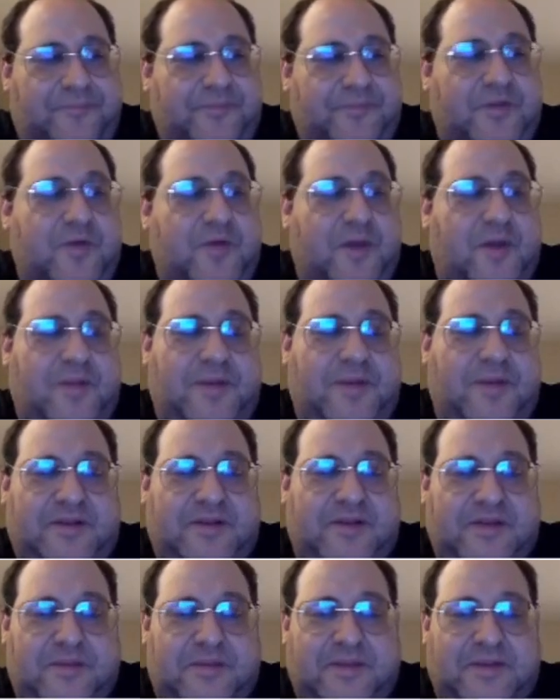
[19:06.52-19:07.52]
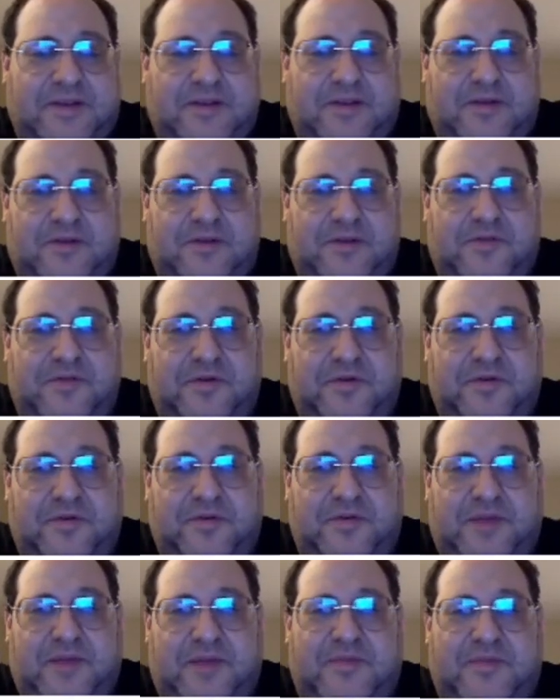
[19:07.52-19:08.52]
wrap it in something that also
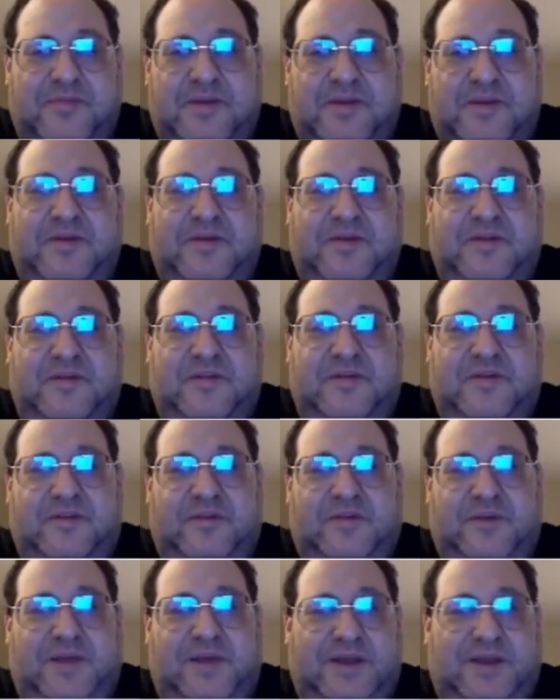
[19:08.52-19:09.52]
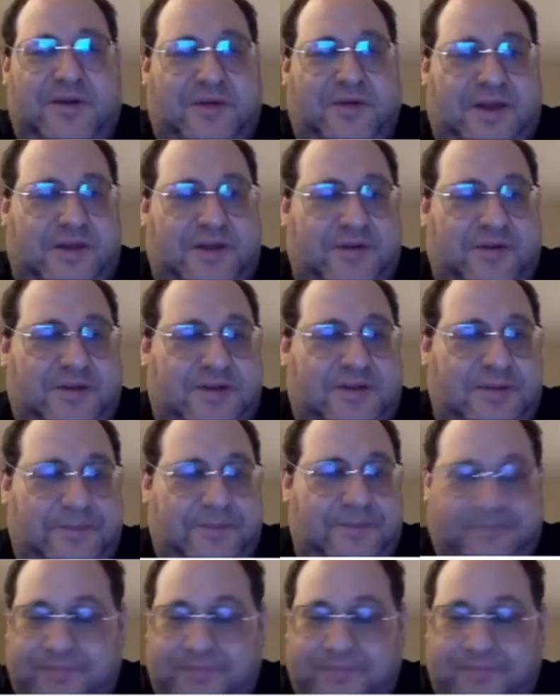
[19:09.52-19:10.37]
keeps metrics so we can connect to it.